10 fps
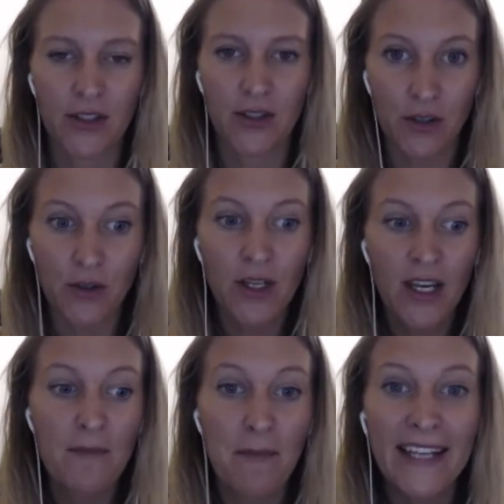do
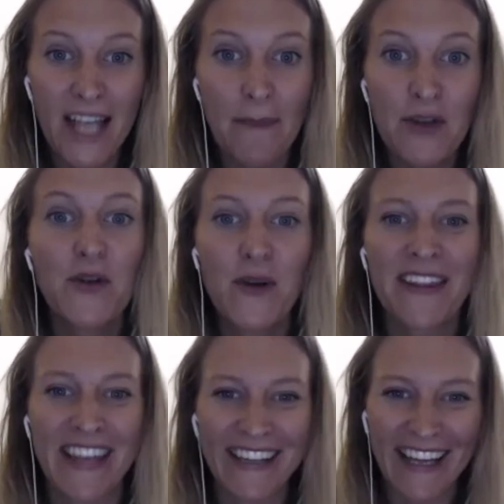make time to do
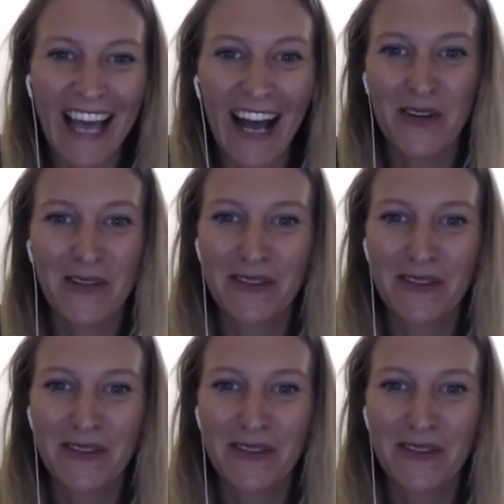nothing like how